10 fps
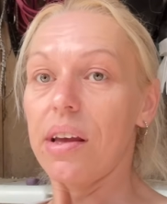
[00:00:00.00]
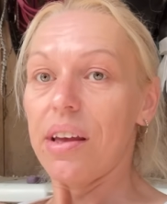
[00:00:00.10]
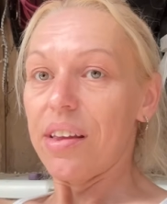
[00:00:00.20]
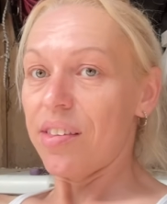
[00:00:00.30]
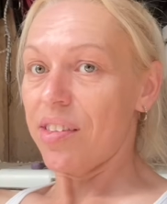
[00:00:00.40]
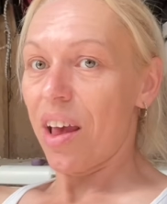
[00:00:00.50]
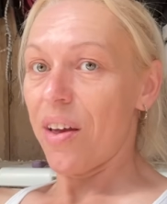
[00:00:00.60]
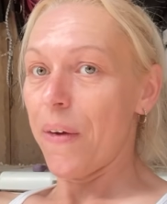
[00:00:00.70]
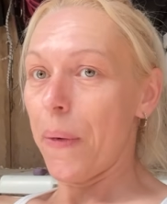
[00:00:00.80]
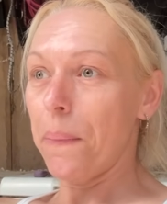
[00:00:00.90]

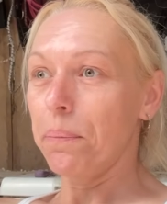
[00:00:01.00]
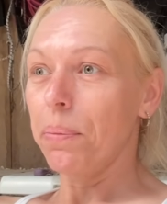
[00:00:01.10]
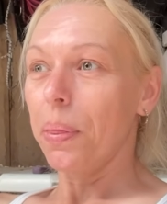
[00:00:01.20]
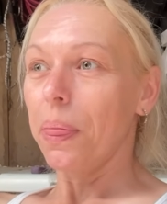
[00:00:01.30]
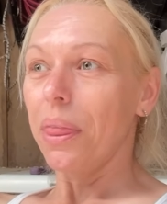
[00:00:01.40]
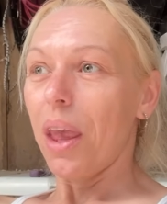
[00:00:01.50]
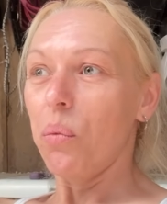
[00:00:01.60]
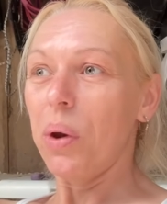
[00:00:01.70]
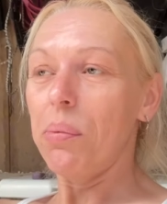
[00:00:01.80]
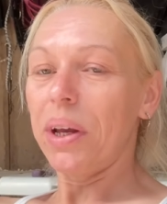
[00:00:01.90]
So
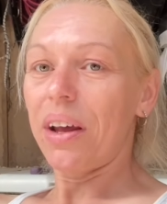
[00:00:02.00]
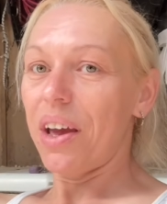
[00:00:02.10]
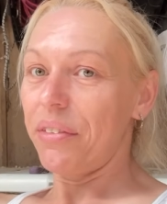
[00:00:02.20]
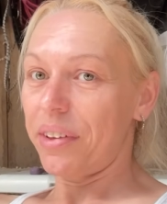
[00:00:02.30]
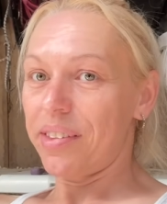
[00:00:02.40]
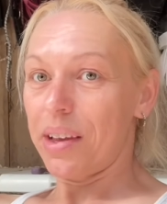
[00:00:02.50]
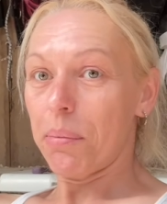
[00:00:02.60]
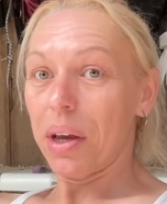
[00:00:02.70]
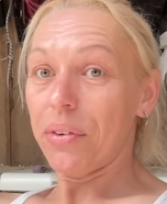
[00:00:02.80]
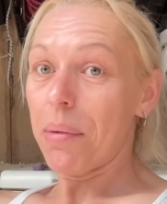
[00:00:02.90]
we went over to see my
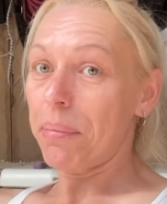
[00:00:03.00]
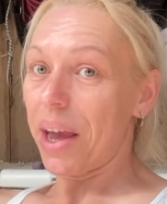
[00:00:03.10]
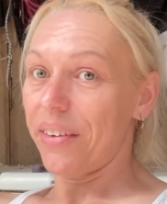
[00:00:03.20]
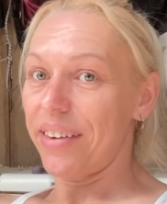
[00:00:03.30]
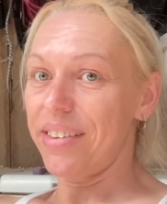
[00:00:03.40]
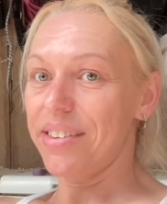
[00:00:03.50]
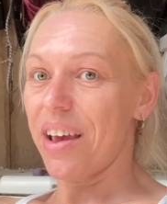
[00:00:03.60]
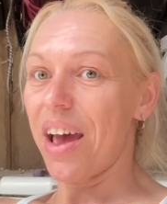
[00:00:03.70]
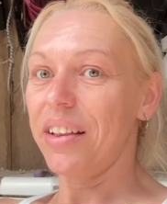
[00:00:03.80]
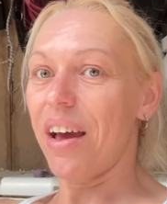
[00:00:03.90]
grandparents
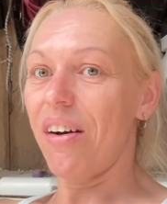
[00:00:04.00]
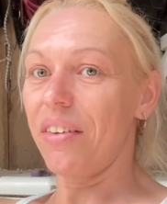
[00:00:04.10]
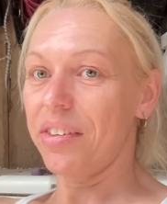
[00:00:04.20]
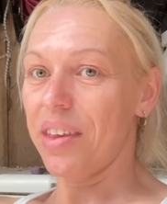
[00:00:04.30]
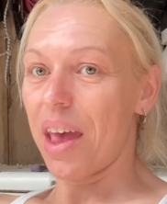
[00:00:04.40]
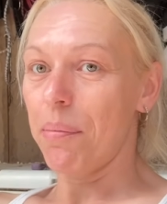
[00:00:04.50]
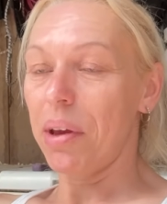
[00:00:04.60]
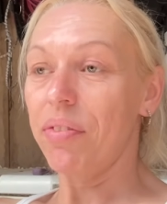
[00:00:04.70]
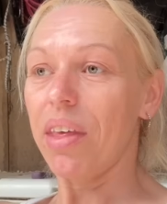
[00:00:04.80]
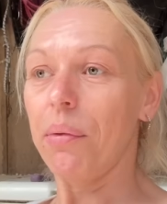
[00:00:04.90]
and asked them
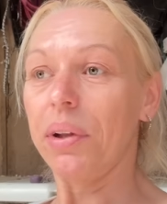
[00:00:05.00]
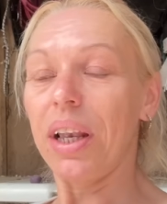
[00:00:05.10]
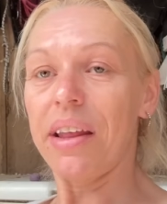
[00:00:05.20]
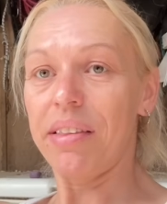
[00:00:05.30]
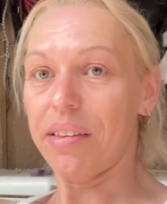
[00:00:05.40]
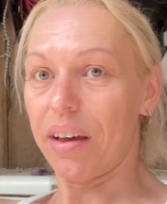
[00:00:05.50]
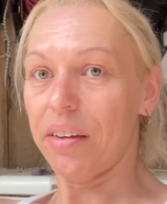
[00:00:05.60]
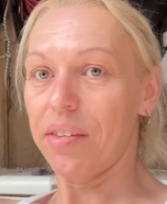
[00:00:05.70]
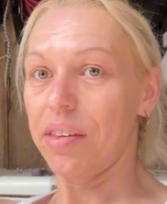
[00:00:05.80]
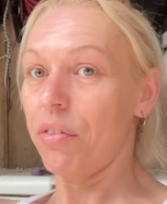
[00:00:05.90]
if they would lend
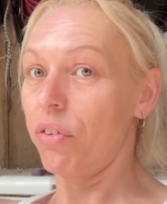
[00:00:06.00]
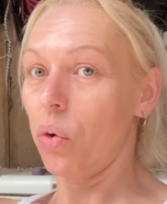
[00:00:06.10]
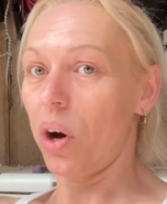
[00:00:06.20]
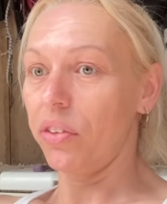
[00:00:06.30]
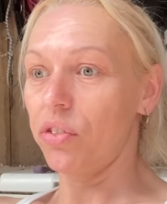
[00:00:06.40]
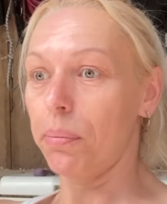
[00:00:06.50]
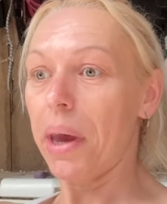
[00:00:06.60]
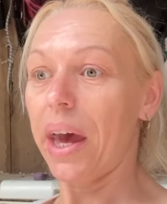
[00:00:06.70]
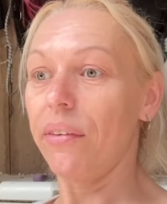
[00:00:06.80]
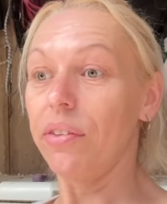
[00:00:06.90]
us the
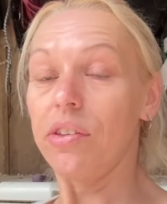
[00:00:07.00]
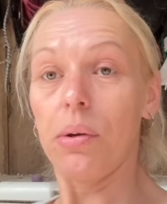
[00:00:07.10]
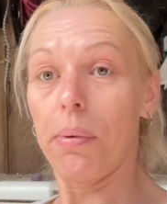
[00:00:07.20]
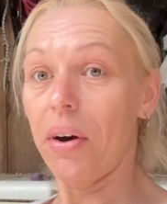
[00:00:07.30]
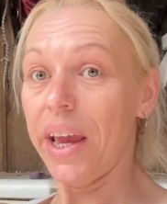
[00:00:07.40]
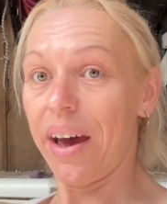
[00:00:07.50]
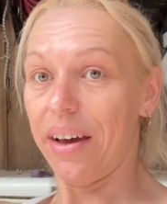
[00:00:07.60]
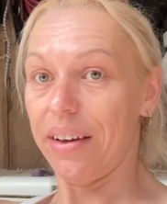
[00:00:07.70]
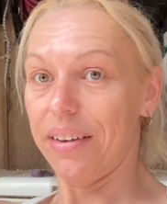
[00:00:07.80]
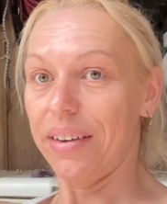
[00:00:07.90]
£400 to buy
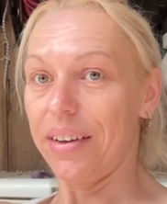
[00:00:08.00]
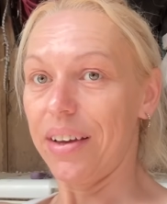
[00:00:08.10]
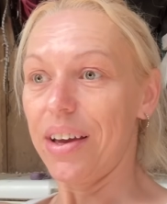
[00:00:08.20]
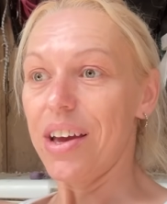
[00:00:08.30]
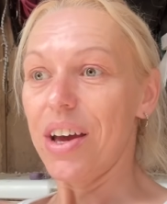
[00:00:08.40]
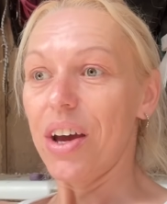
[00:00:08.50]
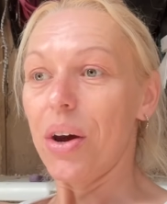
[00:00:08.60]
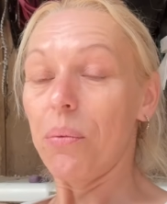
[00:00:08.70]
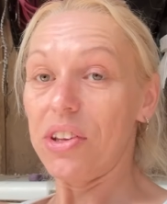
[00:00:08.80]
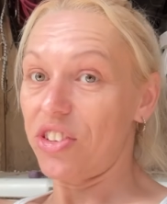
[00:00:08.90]
her,
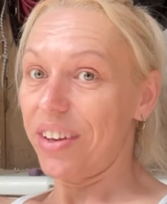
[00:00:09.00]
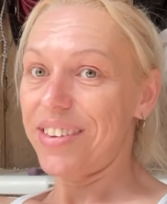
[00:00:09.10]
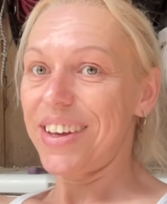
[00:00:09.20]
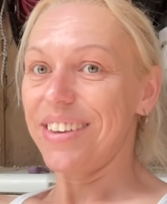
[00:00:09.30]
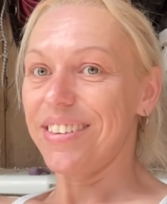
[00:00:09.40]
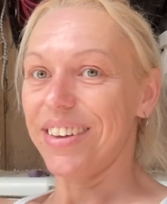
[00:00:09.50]
which they did.